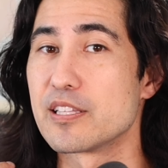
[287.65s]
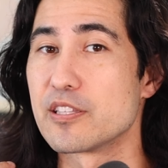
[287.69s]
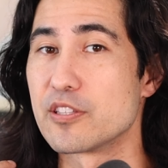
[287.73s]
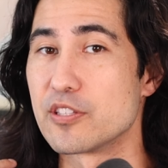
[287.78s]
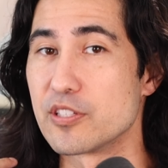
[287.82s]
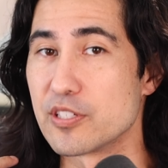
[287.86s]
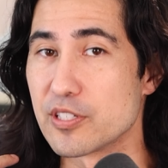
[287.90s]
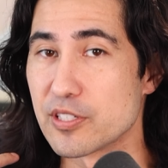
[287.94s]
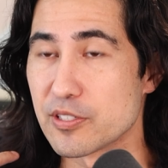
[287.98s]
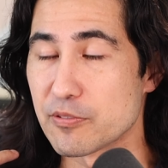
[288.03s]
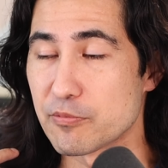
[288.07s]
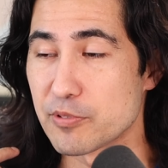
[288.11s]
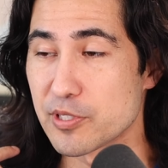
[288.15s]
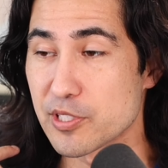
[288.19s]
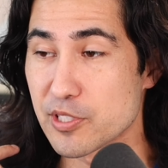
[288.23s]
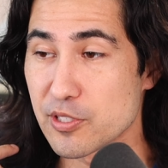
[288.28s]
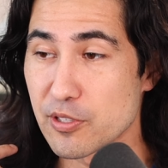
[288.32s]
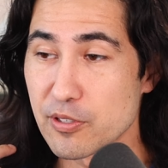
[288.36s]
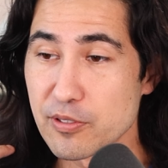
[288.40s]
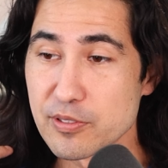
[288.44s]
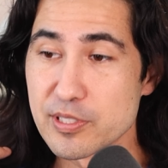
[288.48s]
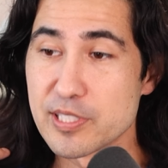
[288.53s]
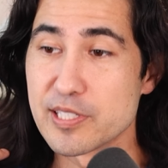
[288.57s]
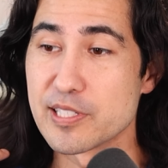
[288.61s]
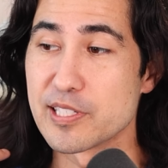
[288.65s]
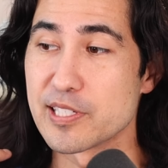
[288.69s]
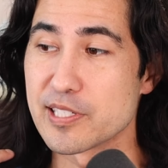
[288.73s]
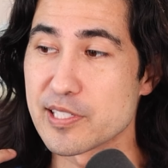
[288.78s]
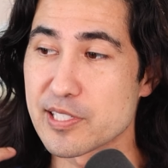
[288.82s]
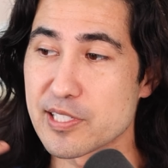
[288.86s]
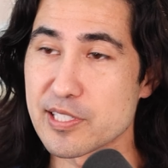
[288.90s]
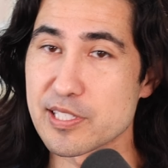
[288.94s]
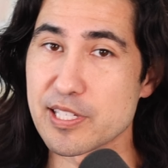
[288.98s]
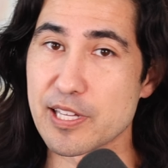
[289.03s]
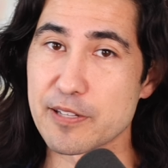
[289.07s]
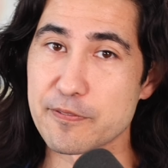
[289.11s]
The result of
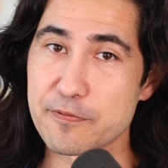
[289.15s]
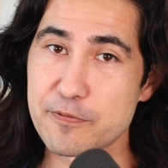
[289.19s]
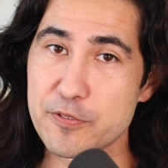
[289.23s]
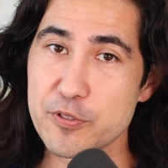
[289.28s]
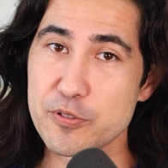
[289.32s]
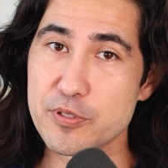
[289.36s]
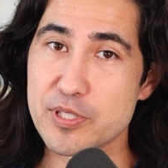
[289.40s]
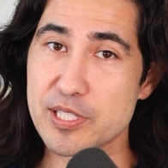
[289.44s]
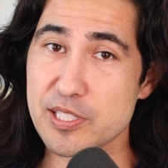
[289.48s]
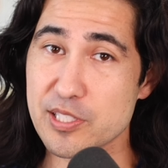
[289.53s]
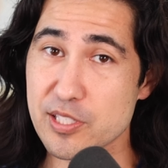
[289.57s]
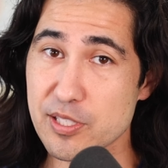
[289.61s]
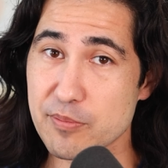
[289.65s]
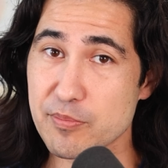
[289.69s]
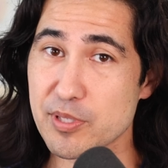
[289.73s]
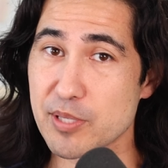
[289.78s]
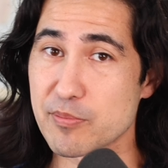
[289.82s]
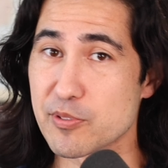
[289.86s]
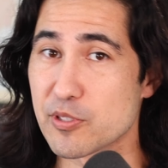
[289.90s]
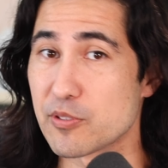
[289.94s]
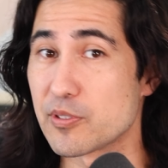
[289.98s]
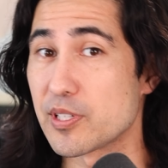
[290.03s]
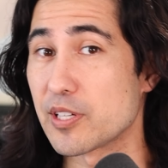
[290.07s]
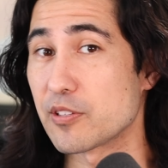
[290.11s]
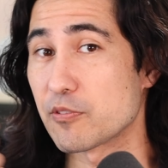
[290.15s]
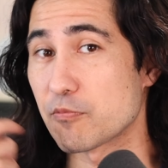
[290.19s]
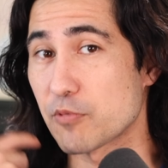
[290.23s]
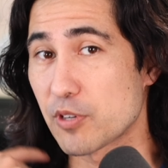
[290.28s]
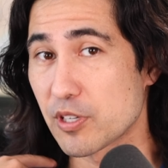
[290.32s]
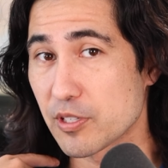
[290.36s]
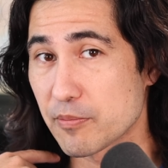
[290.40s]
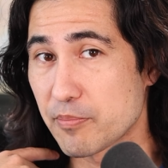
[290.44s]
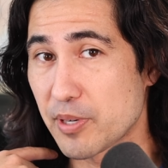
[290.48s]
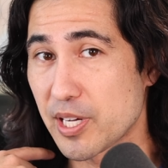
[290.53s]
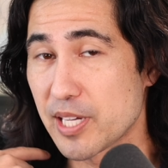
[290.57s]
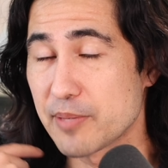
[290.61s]
this is that food can sometimes go down the
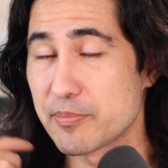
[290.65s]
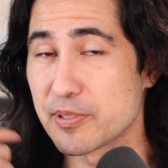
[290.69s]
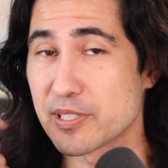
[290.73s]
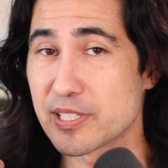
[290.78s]
wrong pipe.